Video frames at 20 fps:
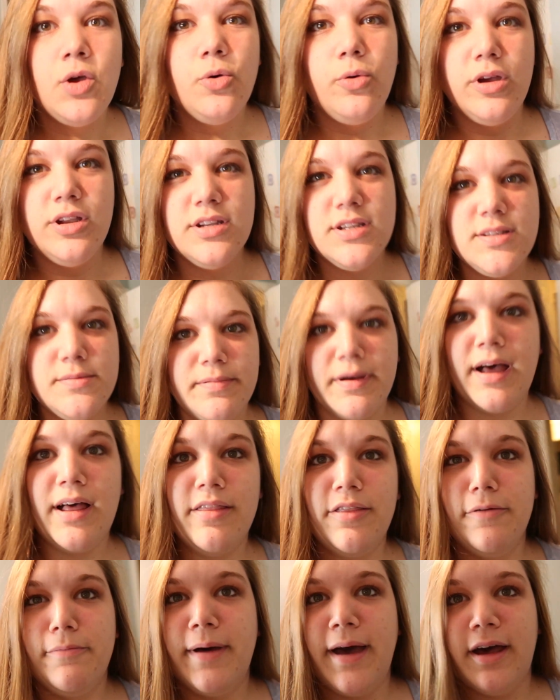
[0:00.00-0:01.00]
We just buy
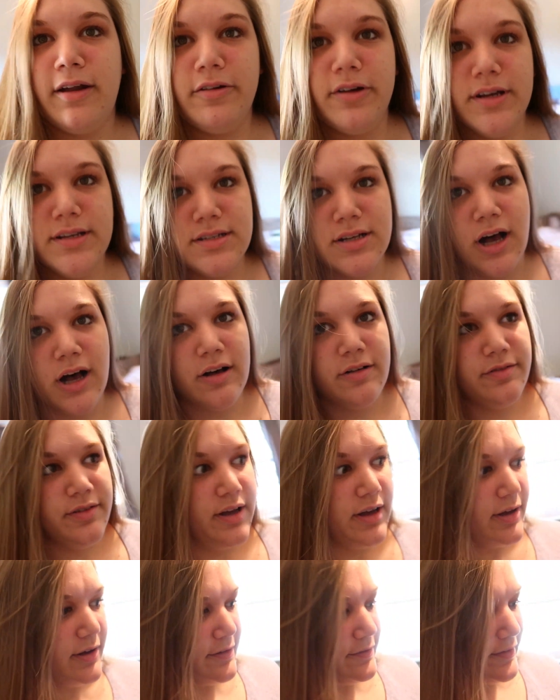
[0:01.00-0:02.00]
the batteries off
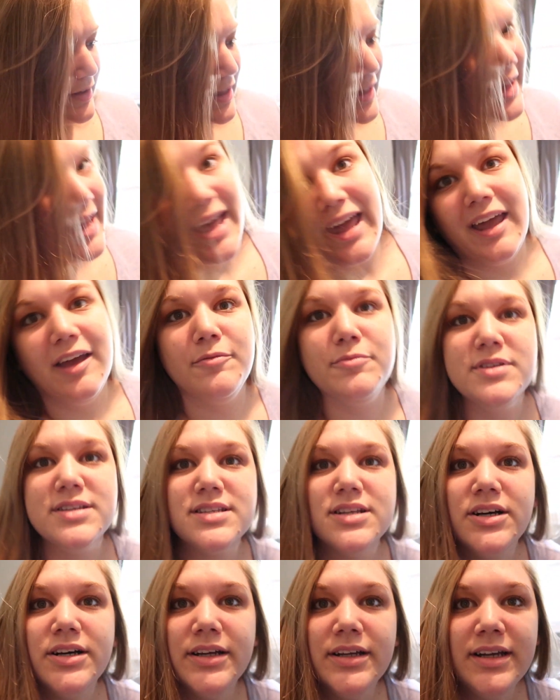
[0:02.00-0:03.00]
of
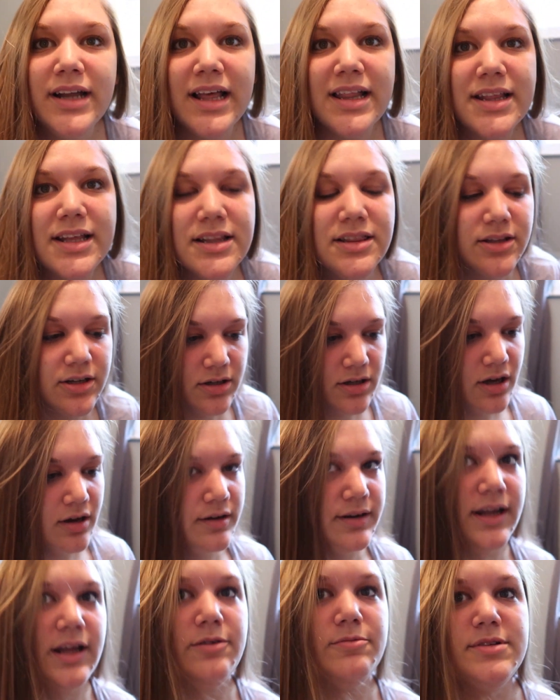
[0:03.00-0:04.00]
Amazon. I think they're
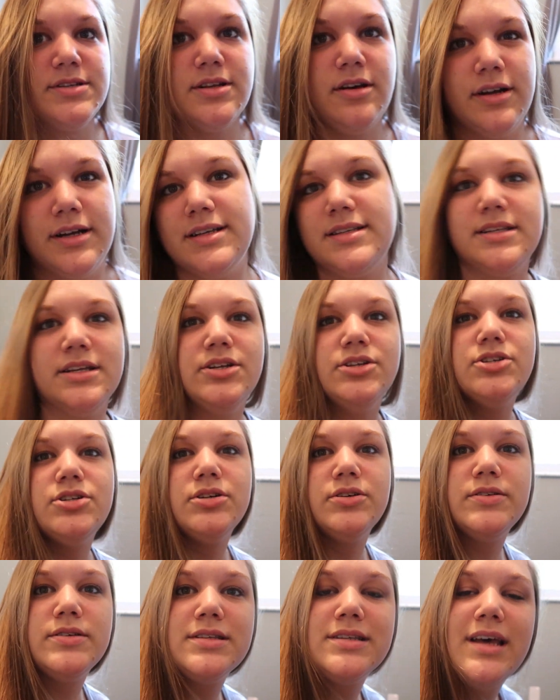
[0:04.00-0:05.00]
called Amazon
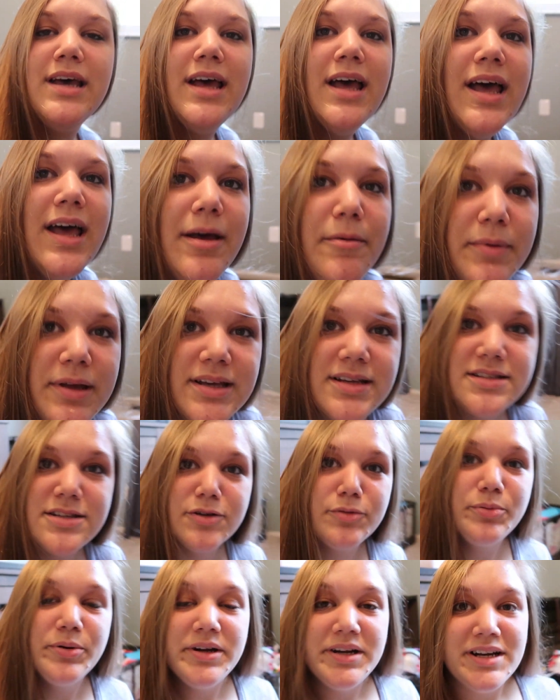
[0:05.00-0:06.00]
Essentials because
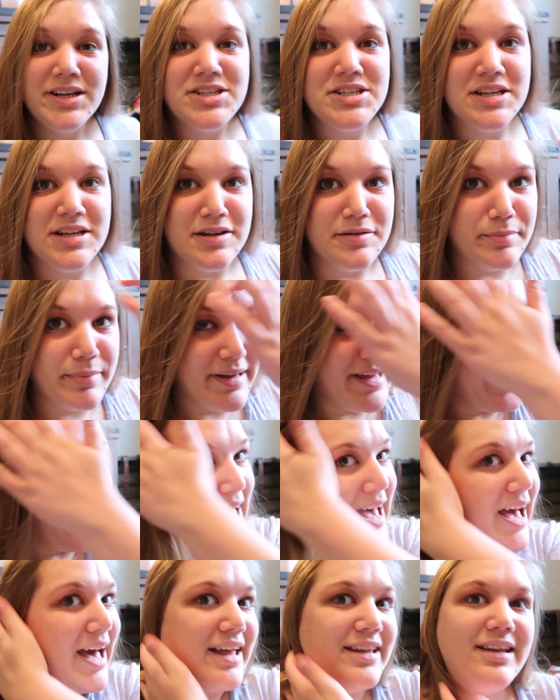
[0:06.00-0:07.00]
they're pretty cheap
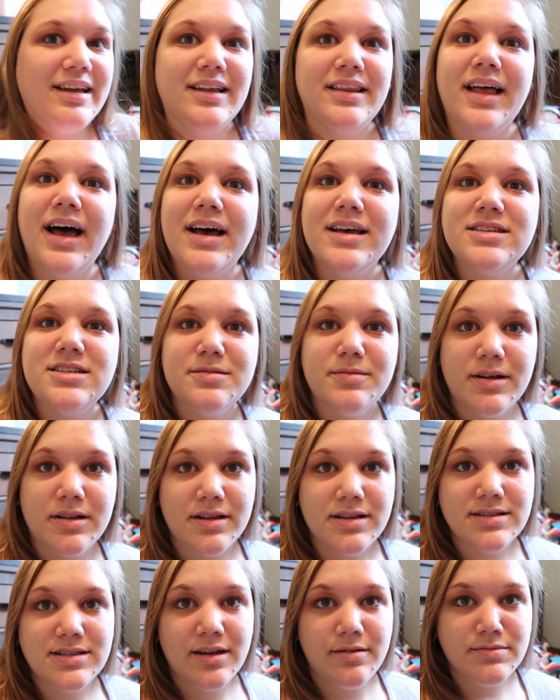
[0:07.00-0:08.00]
and they last about
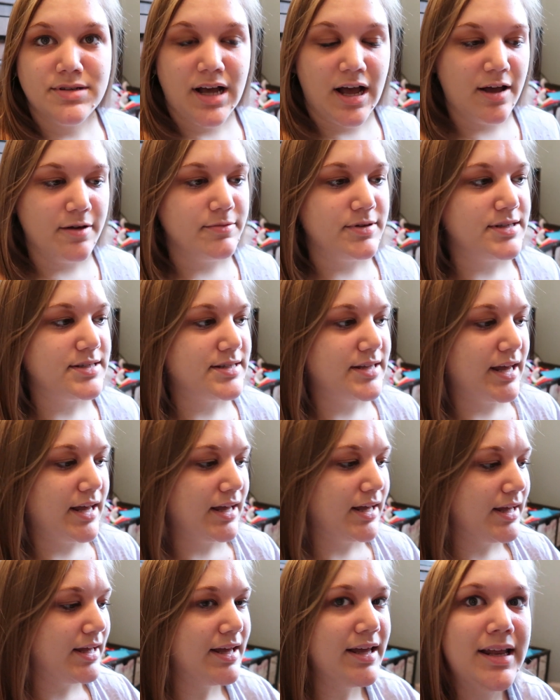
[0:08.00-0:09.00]
the same time as
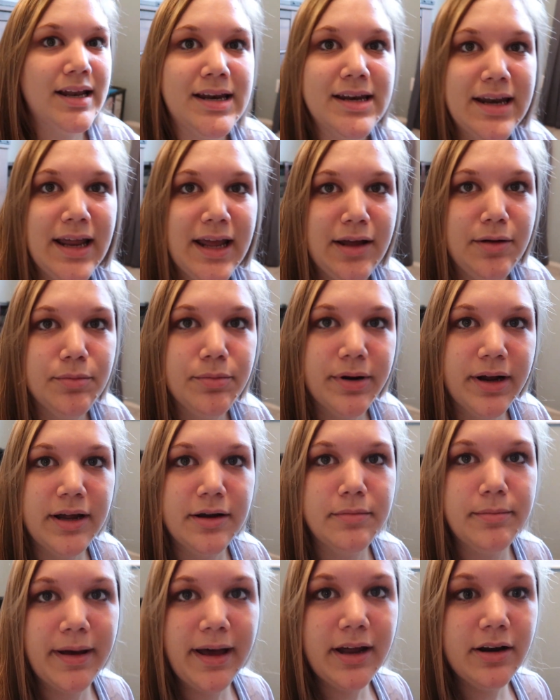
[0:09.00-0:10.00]
like name
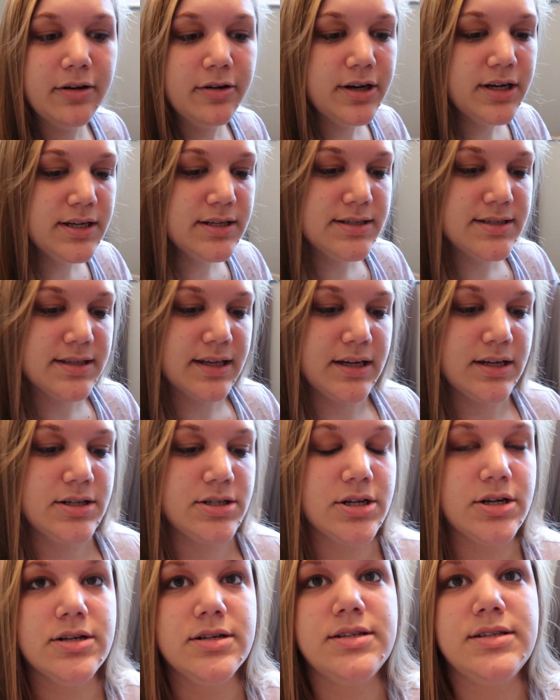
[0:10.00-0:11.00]
brand batteries like
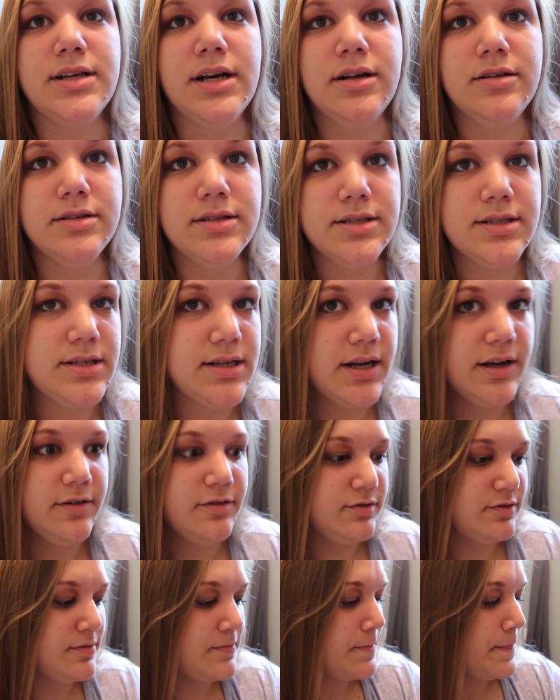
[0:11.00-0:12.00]
Duracell and stuff.
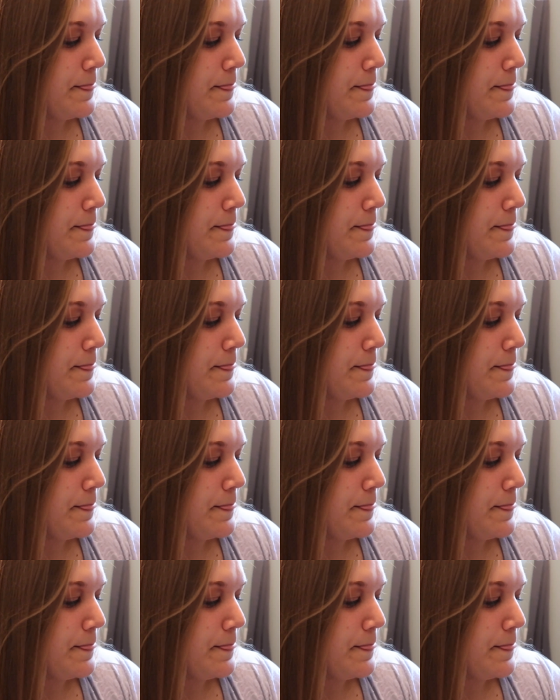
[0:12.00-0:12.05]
